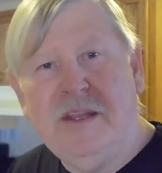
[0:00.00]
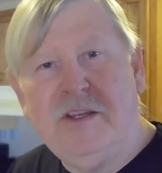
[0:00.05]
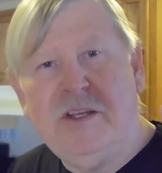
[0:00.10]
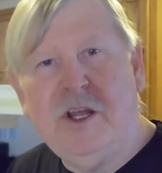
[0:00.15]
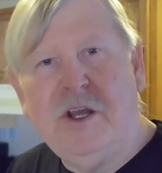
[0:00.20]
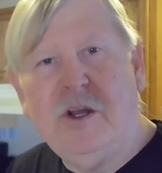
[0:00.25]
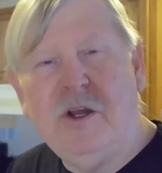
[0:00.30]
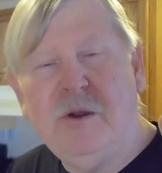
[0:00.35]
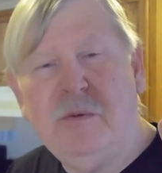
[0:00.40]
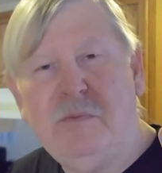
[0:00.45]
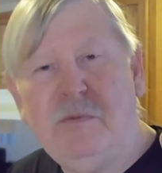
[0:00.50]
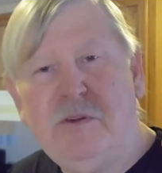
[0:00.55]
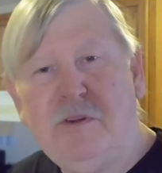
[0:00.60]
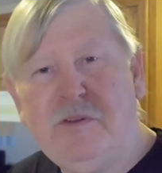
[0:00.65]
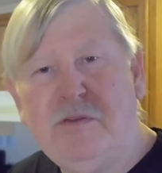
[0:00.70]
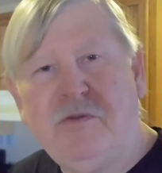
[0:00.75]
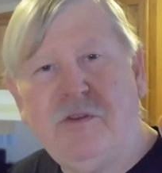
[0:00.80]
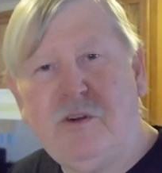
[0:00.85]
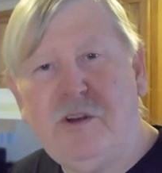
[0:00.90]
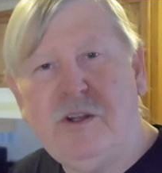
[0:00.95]

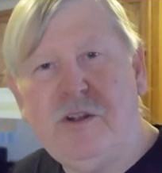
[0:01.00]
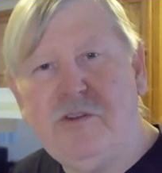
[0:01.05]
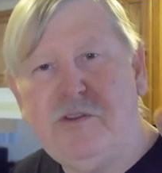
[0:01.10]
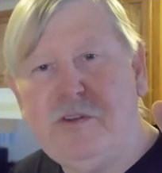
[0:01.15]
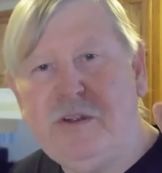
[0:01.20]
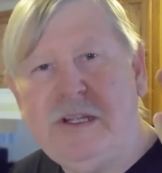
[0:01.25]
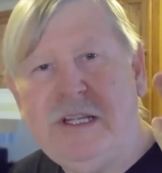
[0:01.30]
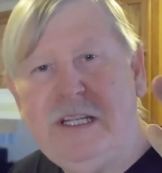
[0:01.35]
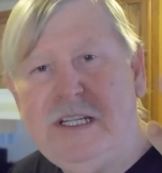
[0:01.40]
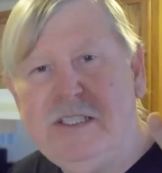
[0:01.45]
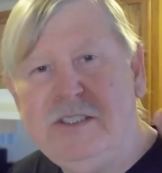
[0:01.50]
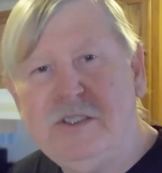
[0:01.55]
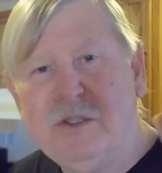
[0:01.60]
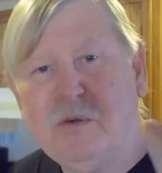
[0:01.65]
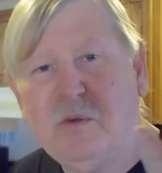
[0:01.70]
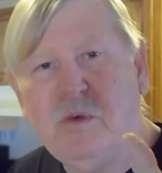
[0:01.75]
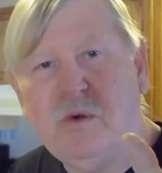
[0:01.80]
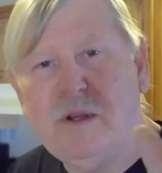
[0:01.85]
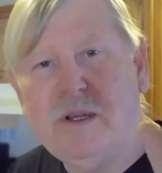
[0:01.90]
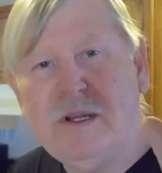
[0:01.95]
tubs for your seeds
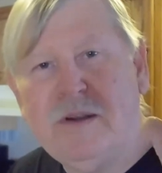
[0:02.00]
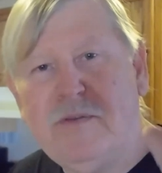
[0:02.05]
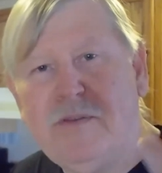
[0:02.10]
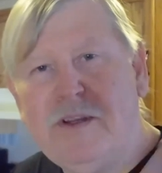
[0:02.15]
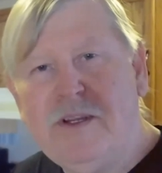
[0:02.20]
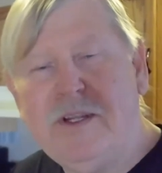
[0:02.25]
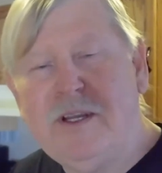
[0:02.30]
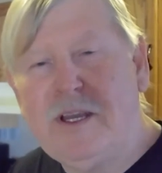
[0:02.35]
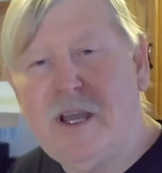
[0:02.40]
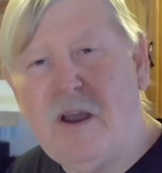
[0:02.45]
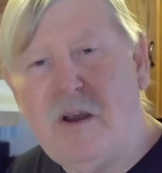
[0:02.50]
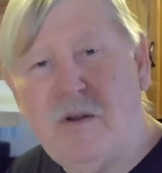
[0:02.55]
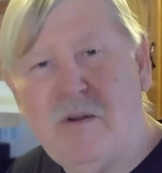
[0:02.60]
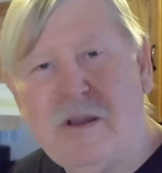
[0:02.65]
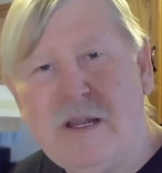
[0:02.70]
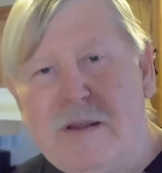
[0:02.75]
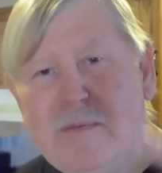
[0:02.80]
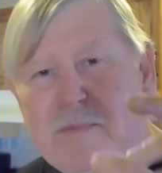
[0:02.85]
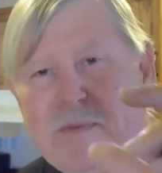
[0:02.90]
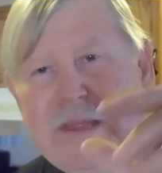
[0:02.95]
or whatever you
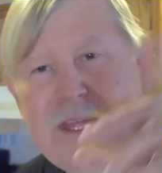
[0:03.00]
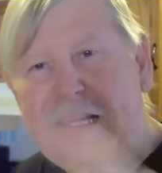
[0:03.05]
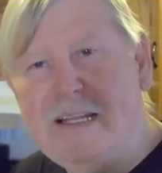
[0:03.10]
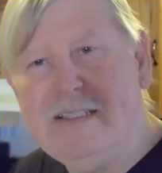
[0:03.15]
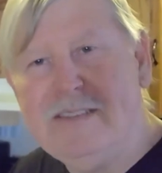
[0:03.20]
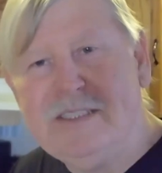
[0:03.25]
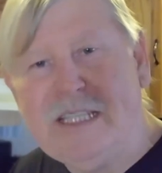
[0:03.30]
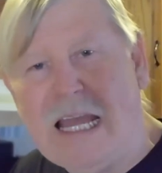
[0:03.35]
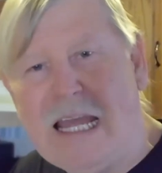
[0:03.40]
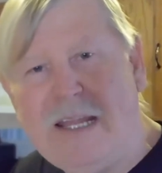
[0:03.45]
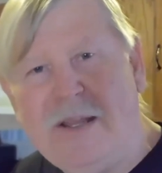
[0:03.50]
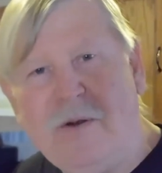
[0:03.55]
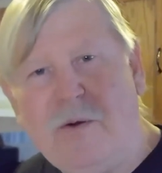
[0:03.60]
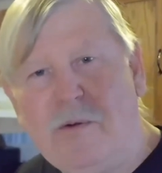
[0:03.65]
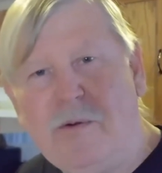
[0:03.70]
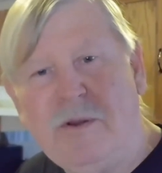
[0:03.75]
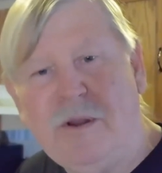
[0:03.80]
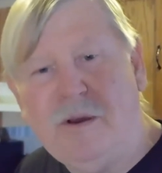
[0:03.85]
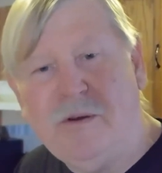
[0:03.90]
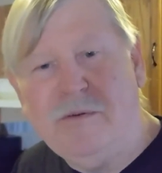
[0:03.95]
call them things. I
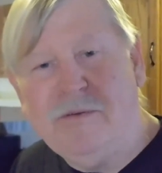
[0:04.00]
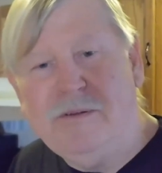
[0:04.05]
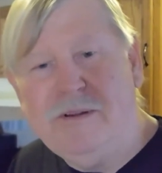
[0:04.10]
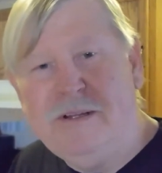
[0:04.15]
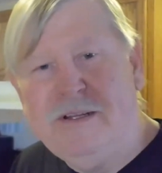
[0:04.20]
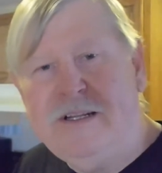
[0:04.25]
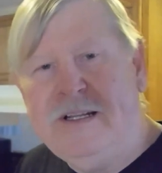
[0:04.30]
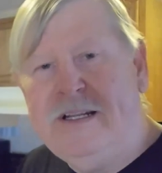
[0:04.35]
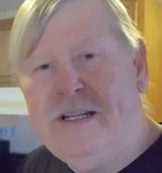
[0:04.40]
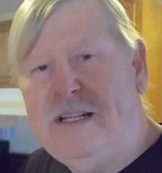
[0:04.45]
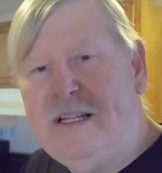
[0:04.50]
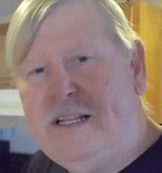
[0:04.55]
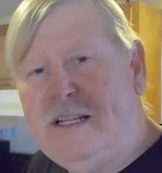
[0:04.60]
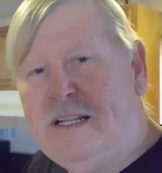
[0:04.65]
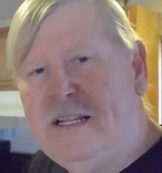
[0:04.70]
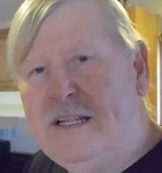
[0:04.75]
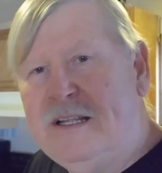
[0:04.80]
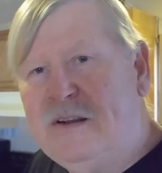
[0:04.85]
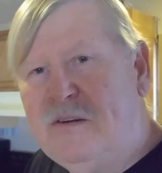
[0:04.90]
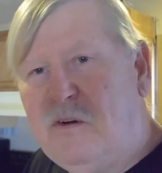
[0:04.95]
don't know.
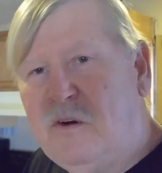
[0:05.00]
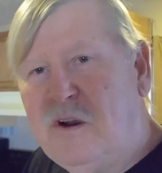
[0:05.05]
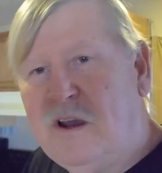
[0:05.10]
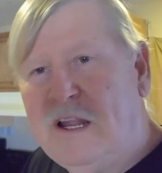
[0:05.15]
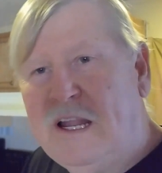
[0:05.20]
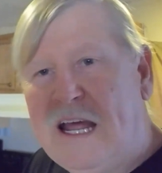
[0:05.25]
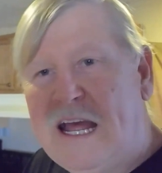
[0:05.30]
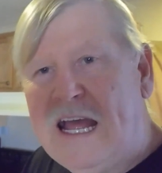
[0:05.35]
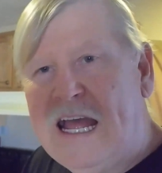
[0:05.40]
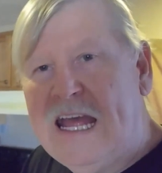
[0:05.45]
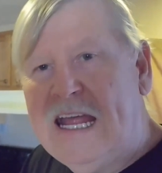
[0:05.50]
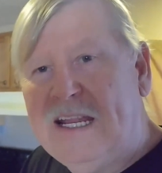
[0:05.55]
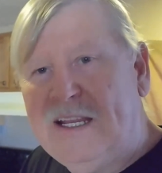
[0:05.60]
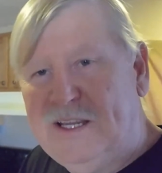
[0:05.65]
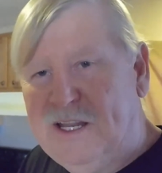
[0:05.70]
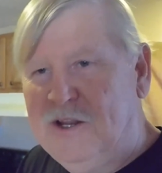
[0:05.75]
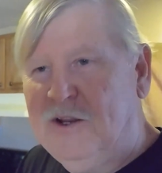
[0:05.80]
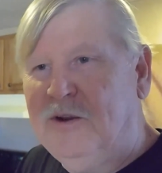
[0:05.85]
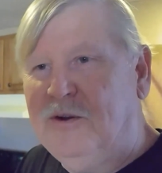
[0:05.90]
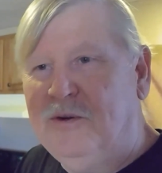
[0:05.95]
What I
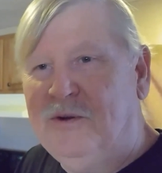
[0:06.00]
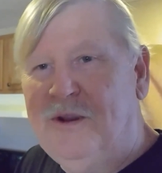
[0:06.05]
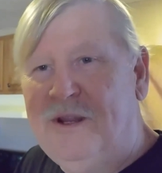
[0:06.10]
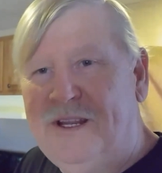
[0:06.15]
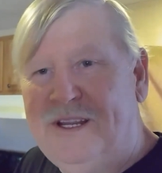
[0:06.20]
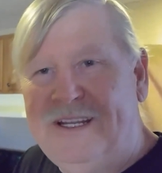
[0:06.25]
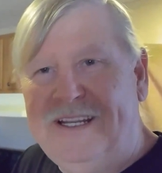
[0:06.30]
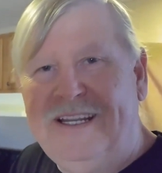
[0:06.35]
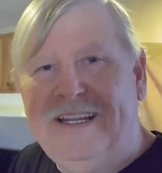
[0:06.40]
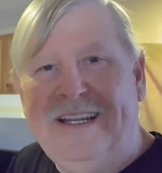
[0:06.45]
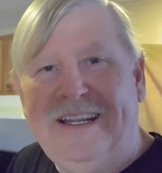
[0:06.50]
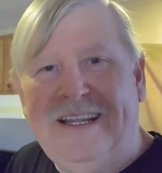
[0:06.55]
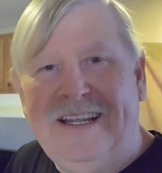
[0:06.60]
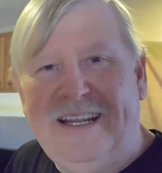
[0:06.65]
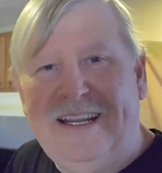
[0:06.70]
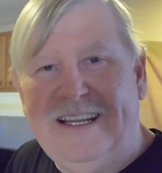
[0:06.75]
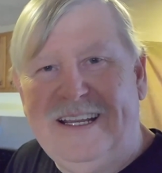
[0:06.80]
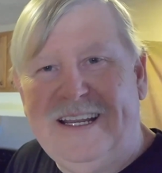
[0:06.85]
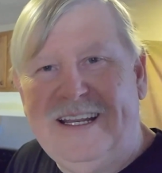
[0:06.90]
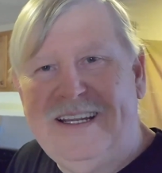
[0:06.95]
do,
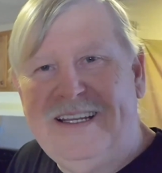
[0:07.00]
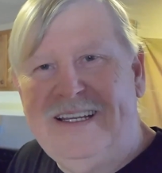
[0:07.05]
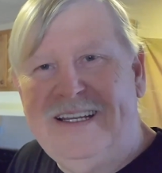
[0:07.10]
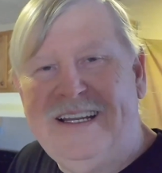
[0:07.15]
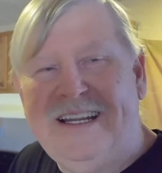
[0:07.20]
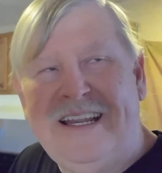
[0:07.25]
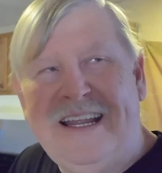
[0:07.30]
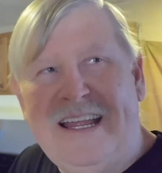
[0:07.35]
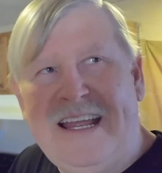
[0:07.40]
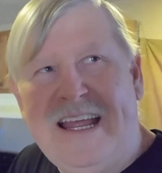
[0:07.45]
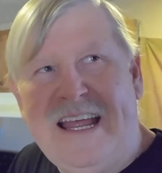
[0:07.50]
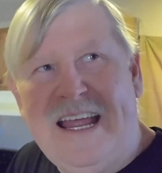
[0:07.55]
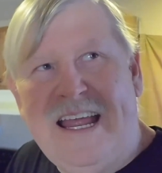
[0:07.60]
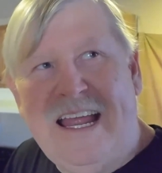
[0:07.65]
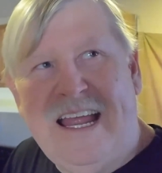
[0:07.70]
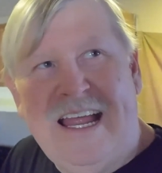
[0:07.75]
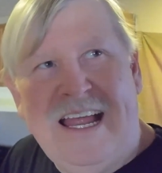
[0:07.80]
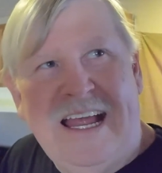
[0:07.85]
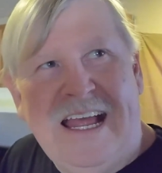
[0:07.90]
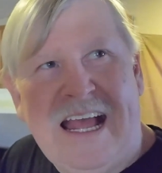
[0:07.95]
and
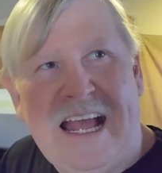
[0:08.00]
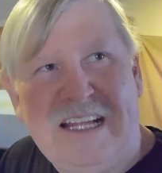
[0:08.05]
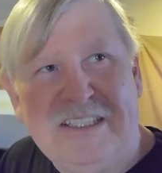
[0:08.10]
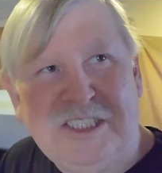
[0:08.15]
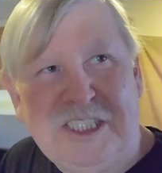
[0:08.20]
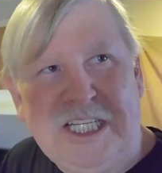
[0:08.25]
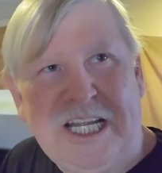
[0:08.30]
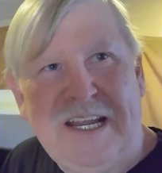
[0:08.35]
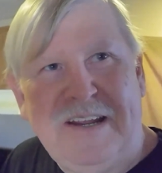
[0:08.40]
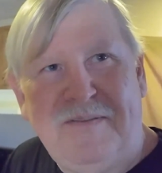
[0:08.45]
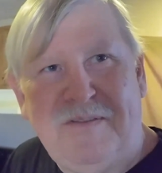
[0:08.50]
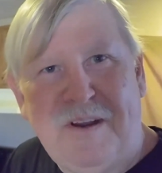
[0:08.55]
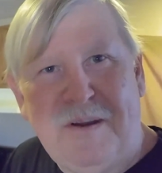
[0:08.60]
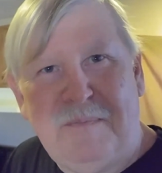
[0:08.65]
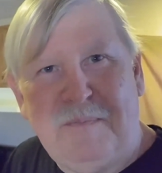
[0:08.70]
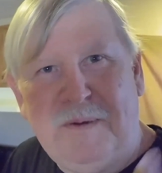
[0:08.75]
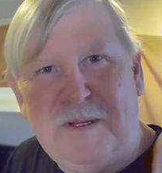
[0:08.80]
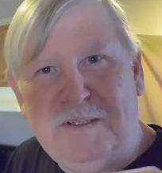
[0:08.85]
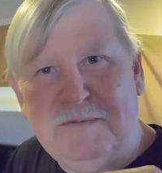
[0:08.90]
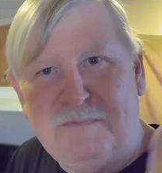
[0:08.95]
I save
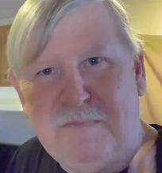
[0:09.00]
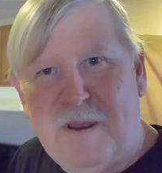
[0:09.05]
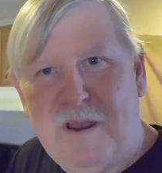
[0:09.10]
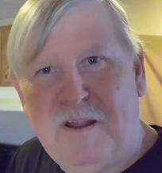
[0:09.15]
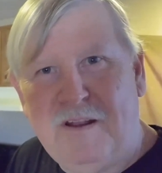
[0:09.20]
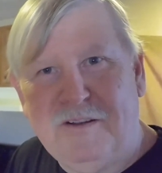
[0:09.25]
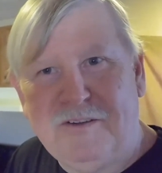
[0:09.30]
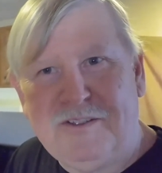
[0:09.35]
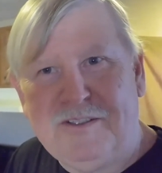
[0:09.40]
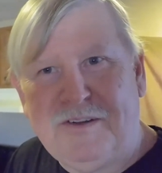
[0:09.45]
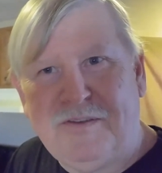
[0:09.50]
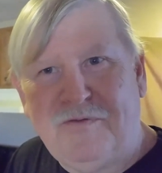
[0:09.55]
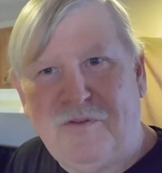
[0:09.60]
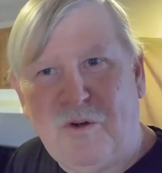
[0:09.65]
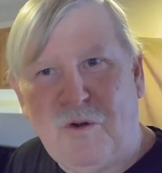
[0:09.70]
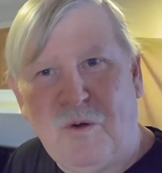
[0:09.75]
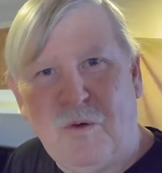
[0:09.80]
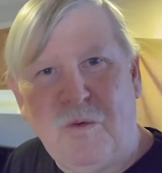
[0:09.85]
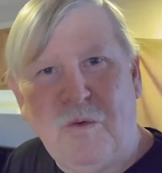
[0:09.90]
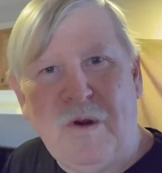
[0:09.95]
up these bottles
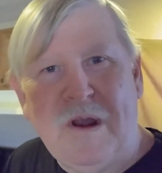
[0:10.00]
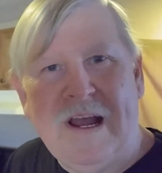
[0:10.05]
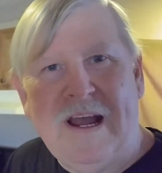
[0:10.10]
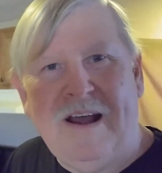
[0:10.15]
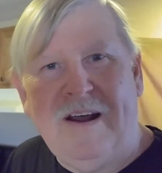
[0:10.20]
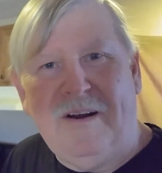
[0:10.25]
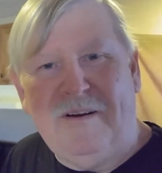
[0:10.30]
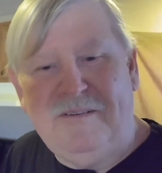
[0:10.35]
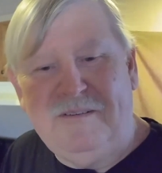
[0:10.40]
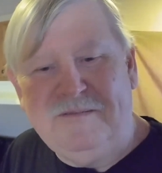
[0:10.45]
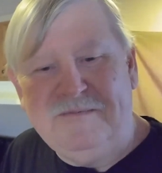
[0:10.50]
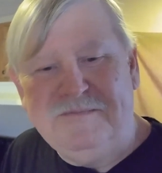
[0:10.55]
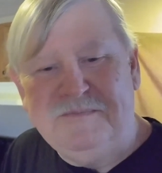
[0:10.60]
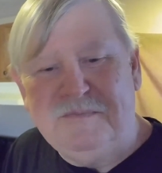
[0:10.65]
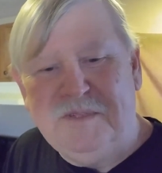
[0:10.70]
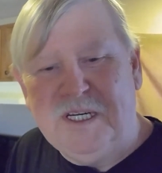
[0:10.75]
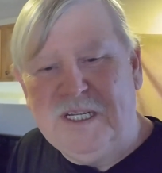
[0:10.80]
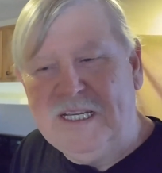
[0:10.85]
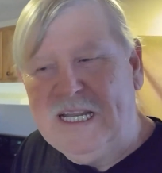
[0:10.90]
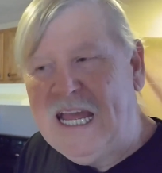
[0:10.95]
for a while,
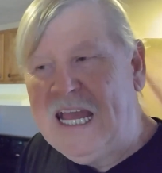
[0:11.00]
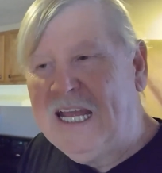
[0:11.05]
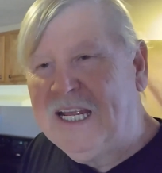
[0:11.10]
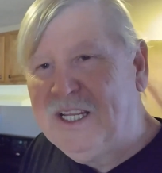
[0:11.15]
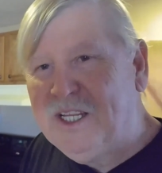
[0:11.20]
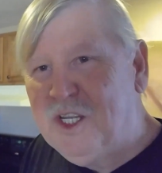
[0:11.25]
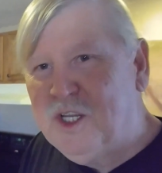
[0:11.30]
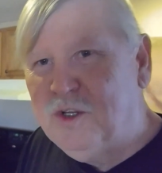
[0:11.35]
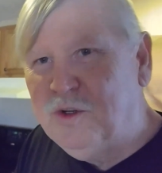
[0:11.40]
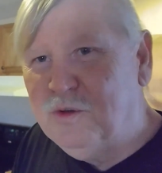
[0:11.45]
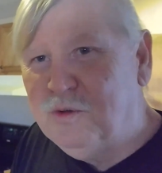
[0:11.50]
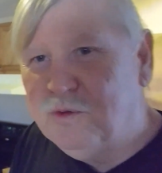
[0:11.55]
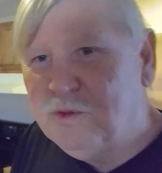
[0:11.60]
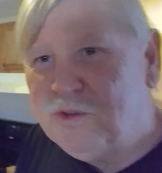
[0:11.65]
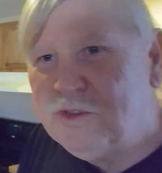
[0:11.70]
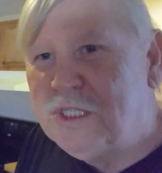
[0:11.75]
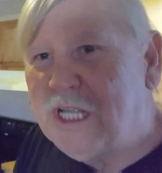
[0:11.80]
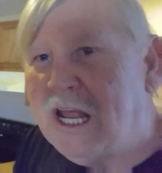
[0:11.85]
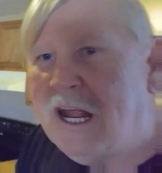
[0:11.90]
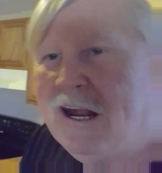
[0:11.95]
but I
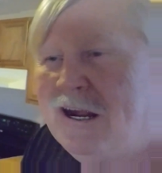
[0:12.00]
use